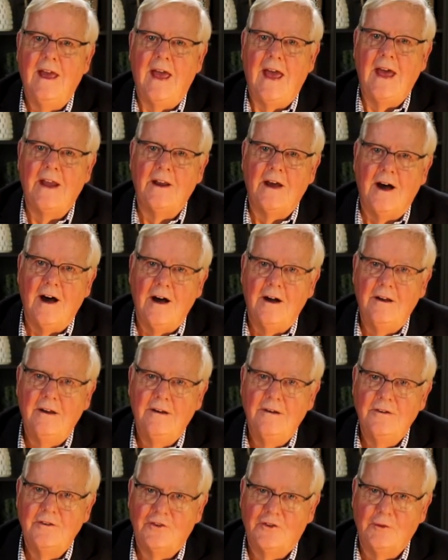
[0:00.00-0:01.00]
and our
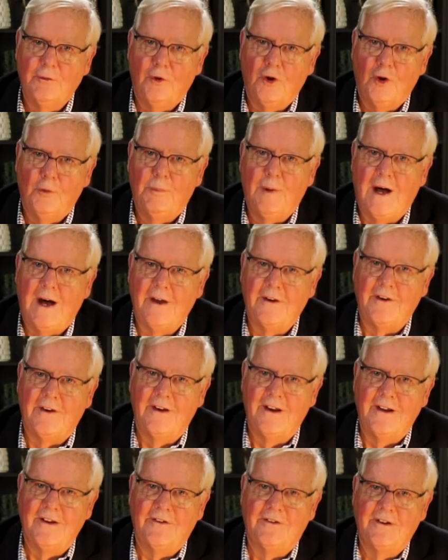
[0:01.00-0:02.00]
small part
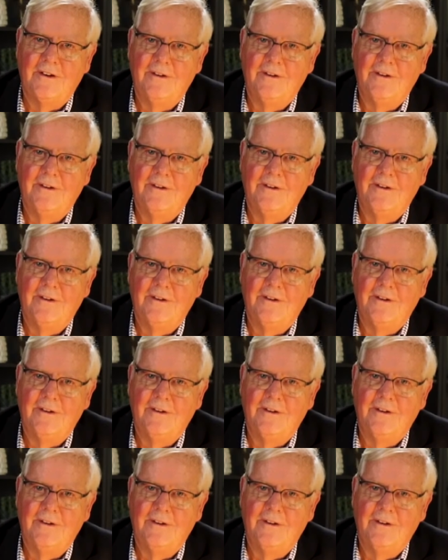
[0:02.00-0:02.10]
in it?